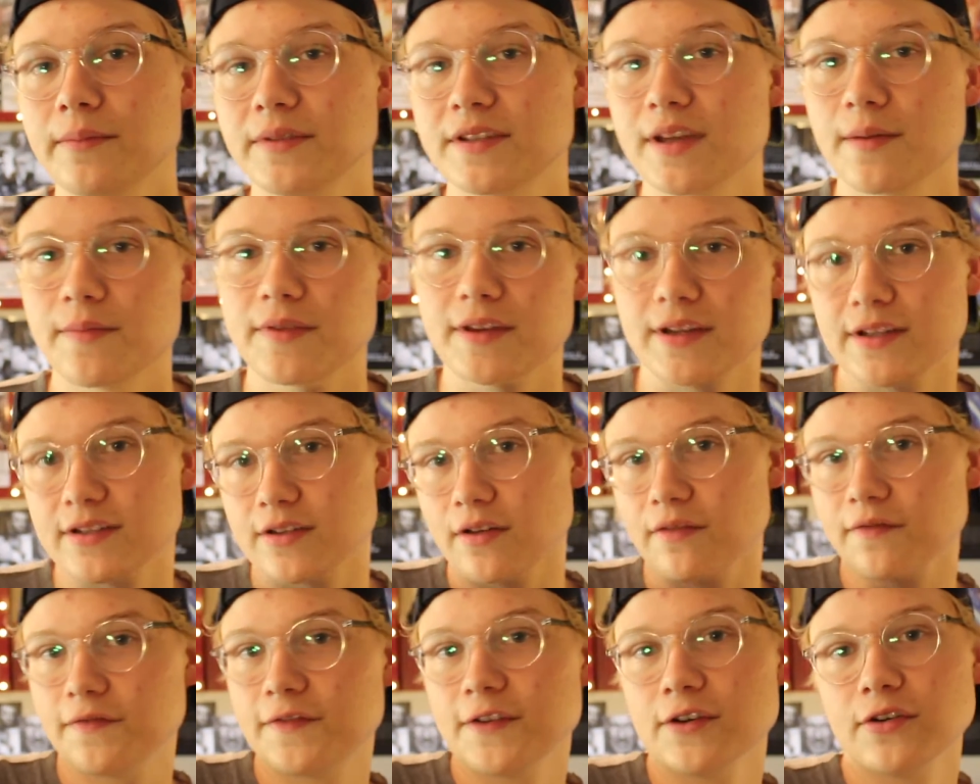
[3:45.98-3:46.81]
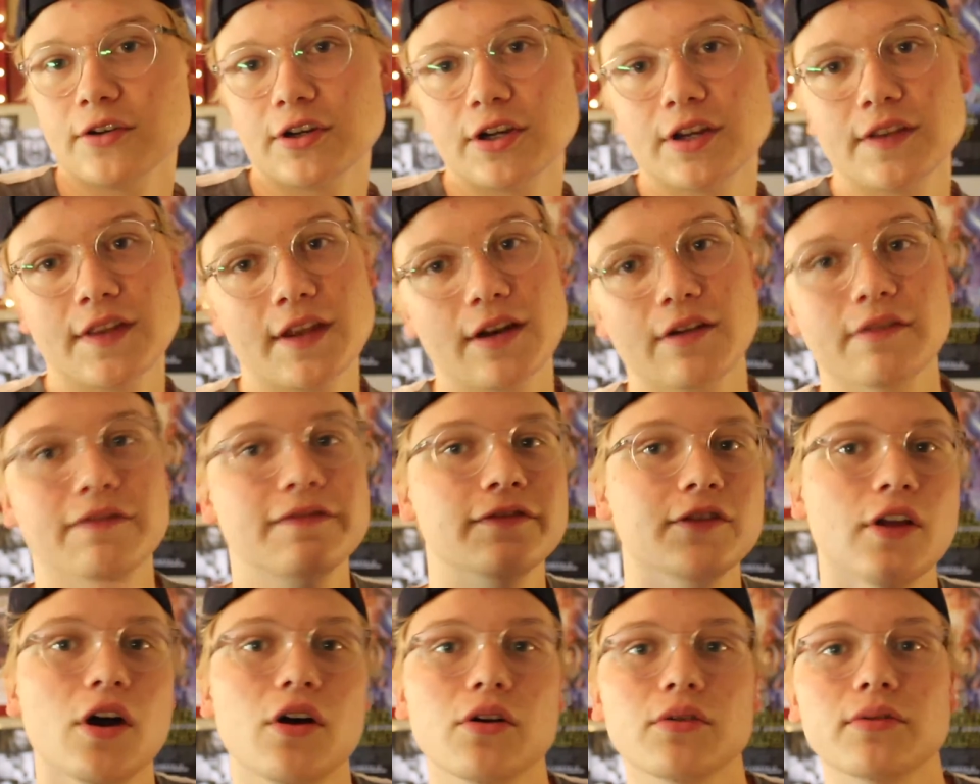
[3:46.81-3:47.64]
some things don't feel good, they don't
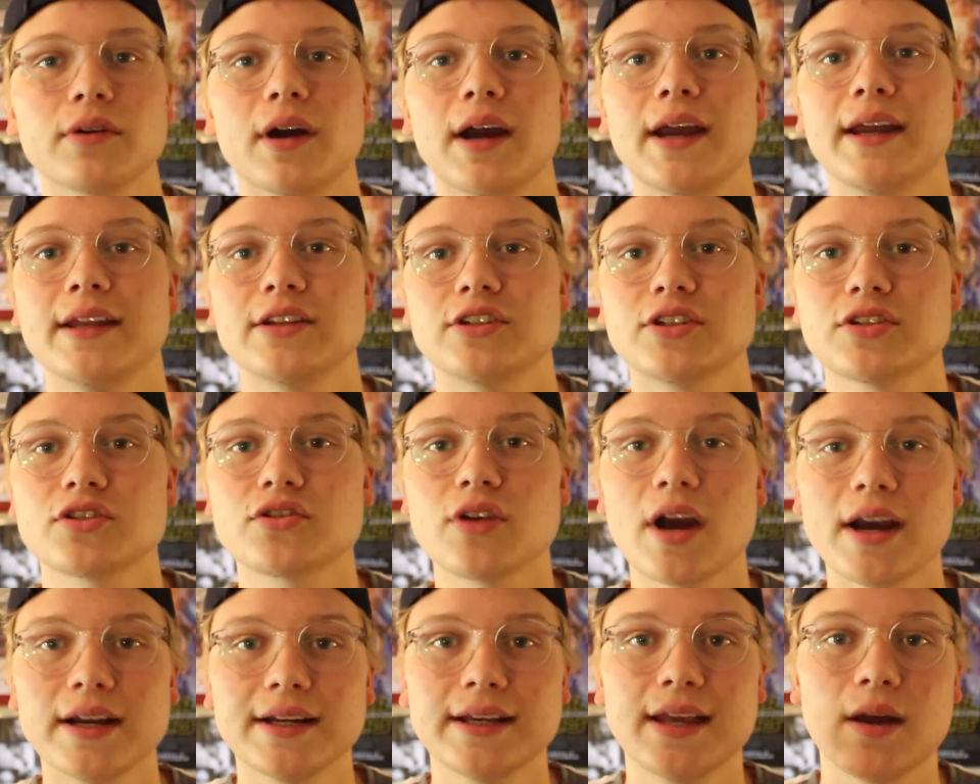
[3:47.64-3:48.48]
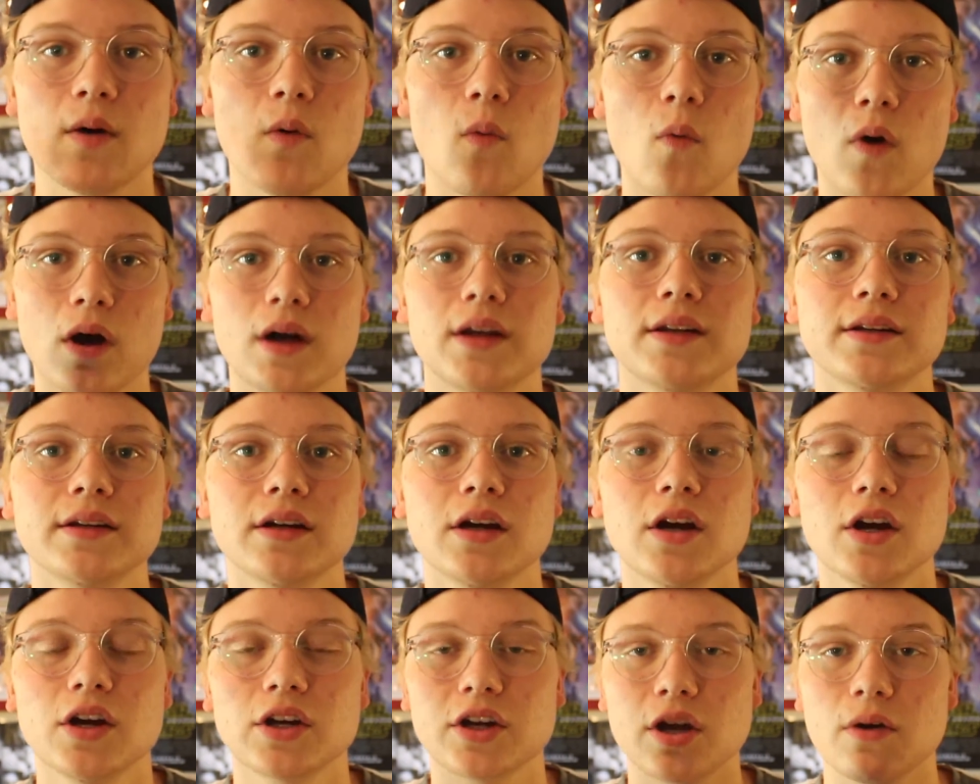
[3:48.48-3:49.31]
flow right. Just trying to get
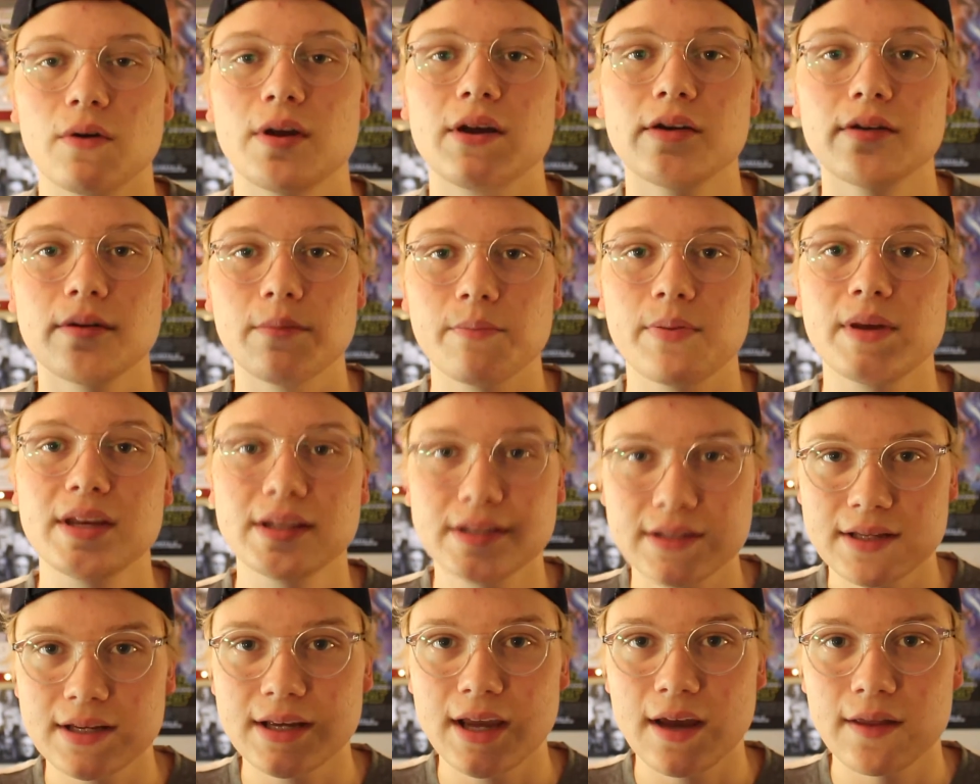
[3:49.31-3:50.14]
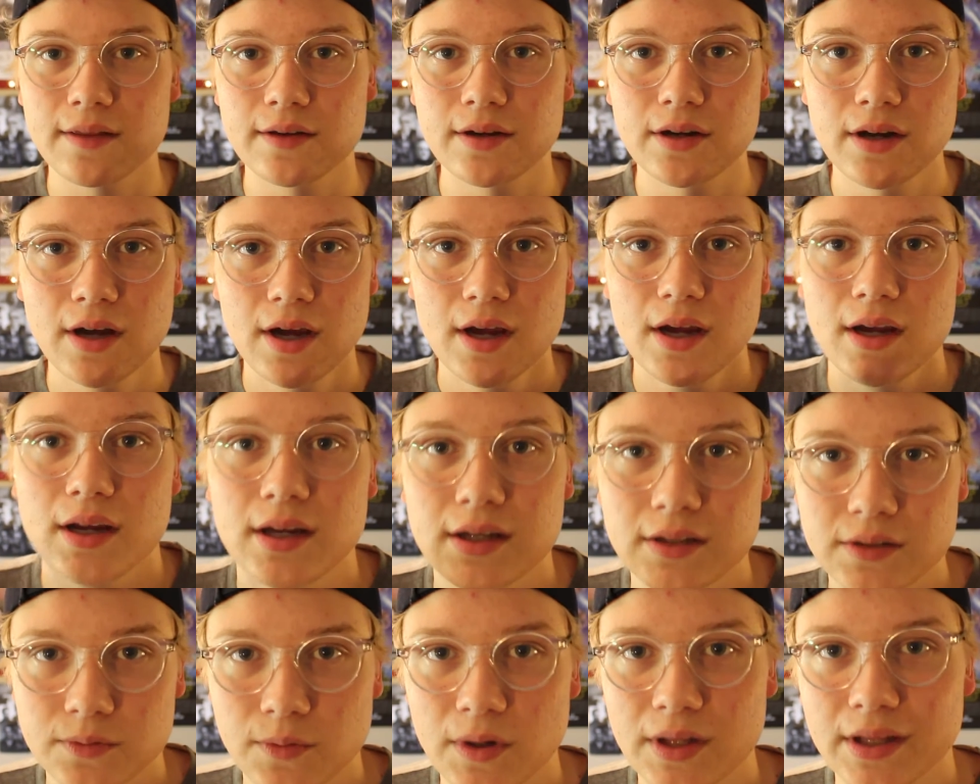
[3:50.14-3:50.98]
one coherent piece together
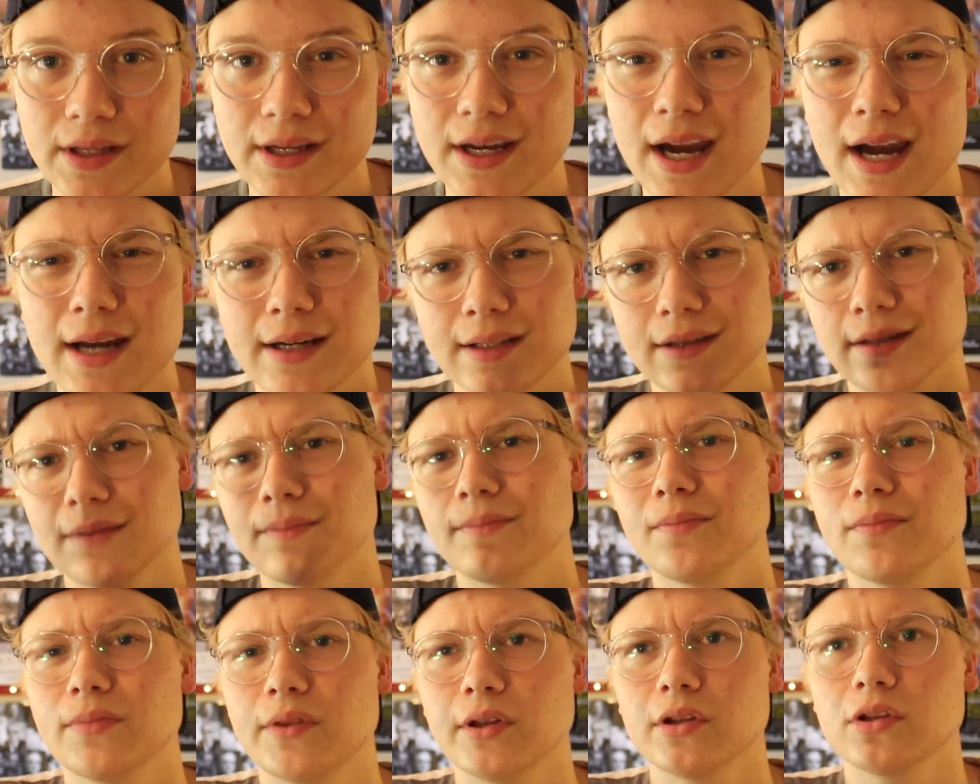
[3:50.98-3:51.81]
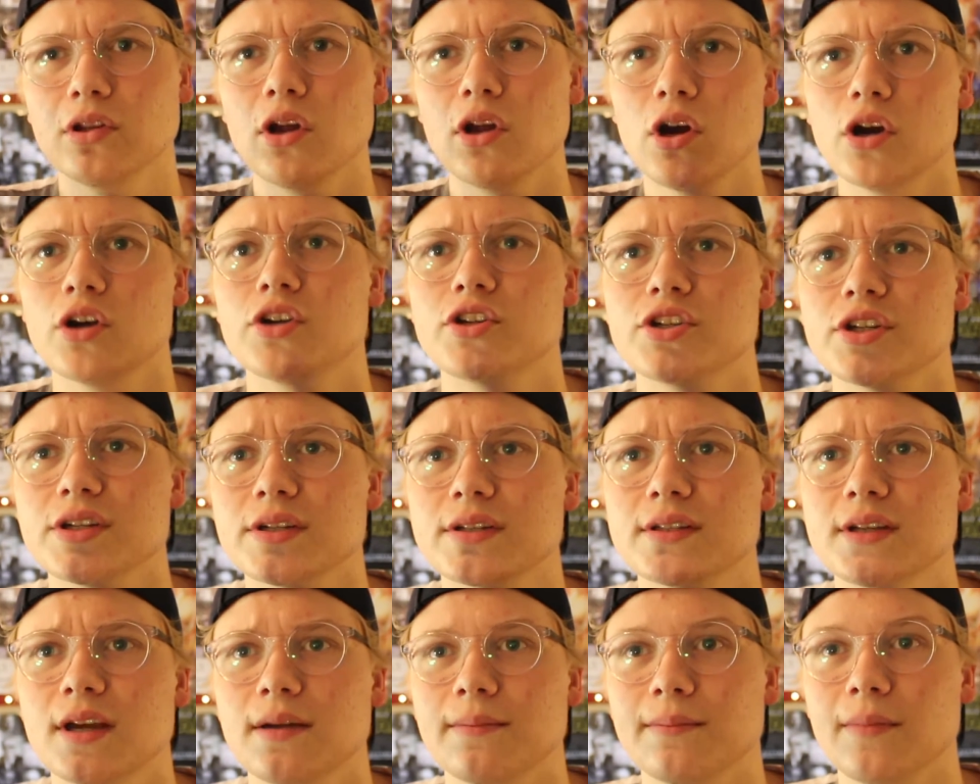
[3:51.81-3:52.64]
is really kind of the
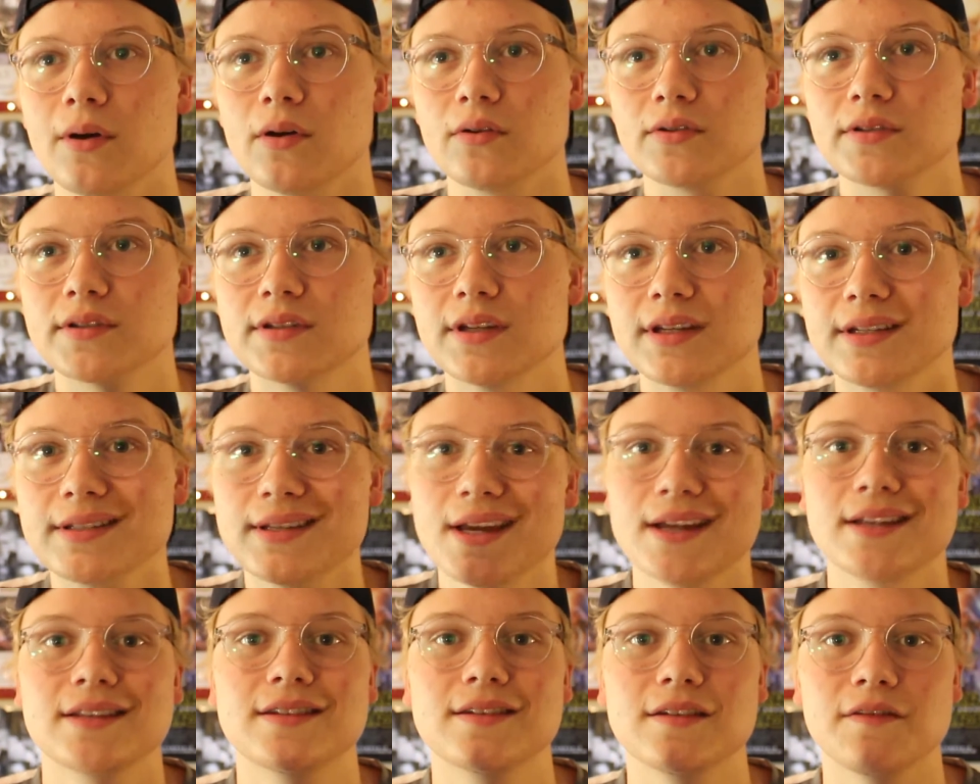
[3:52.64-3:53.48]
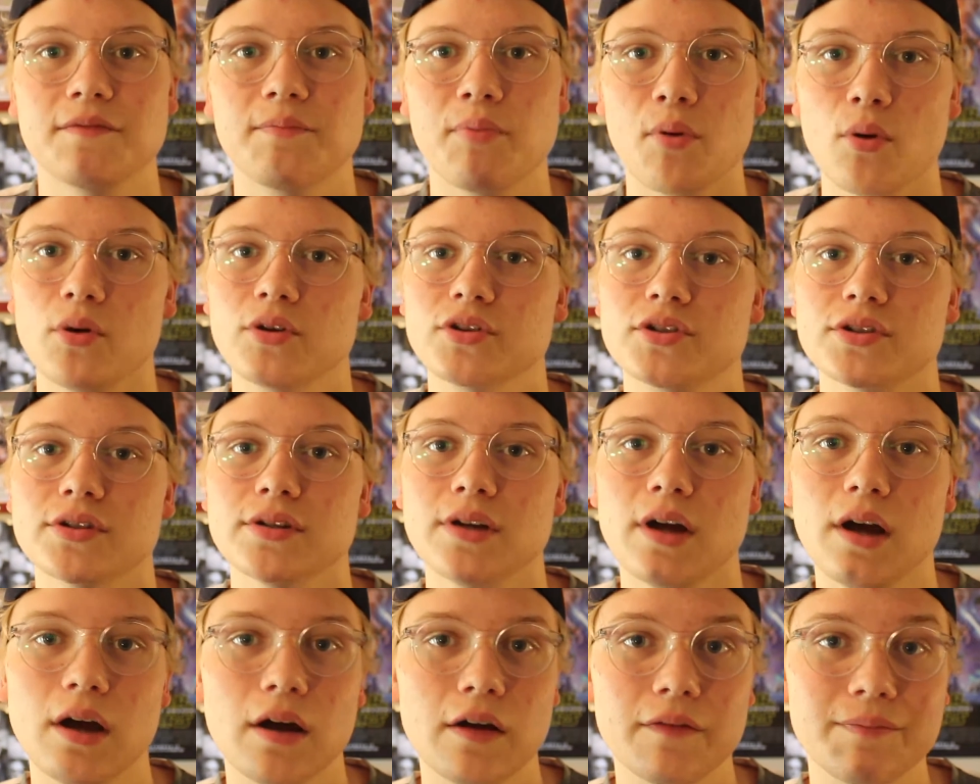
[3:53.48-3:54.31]
largest and most intensive
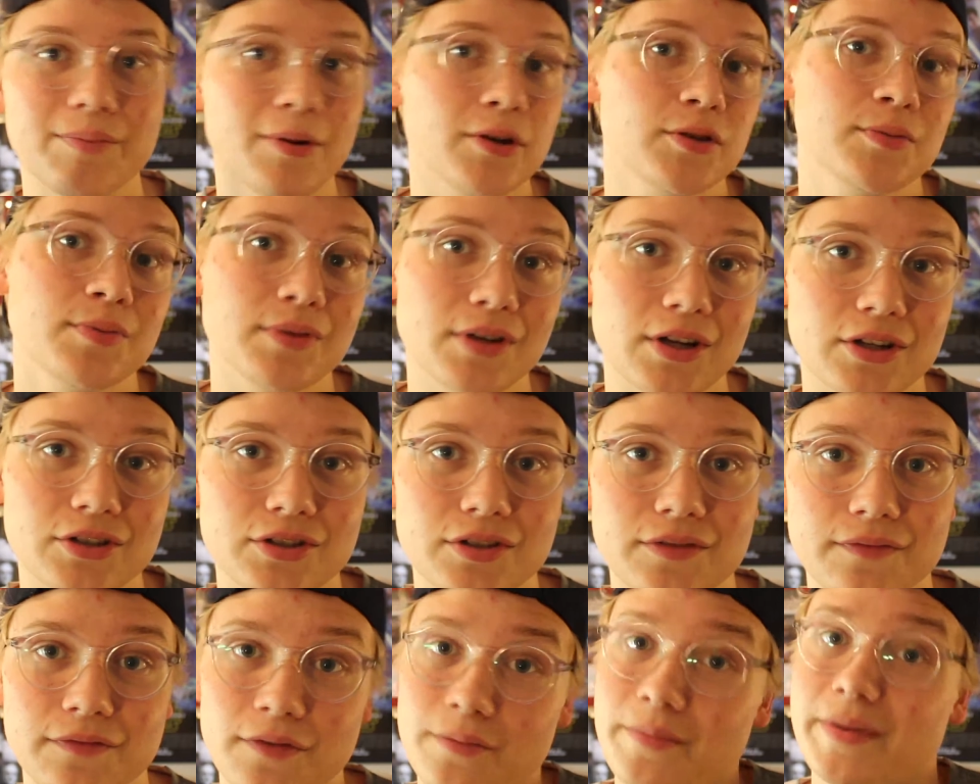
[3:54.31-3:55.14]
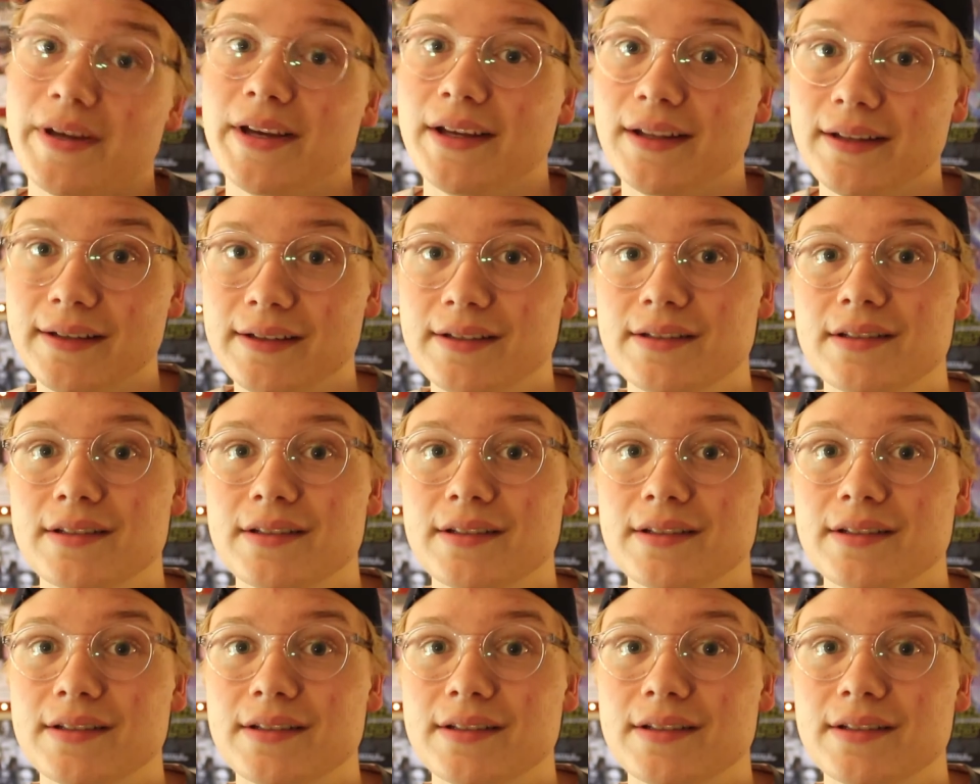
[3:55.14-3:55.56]
portion of post-production, for me at